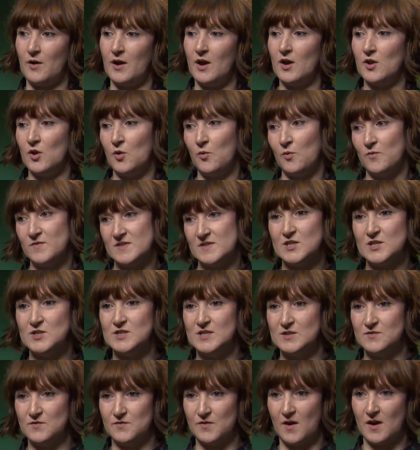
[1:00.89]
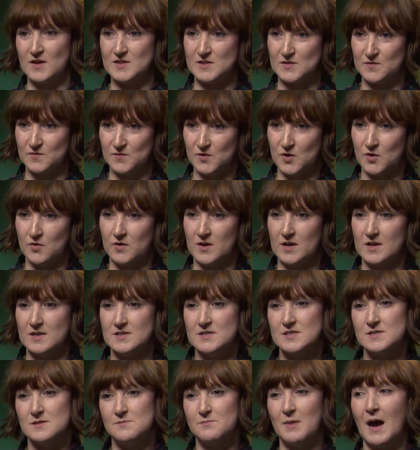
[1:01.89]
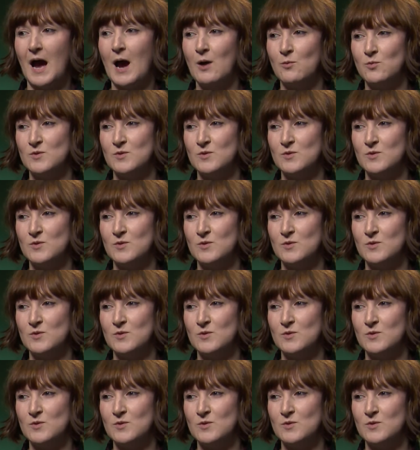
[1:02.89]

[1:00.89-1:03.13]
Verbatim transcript: I know you did Fast and Furious, but how mm-hmm.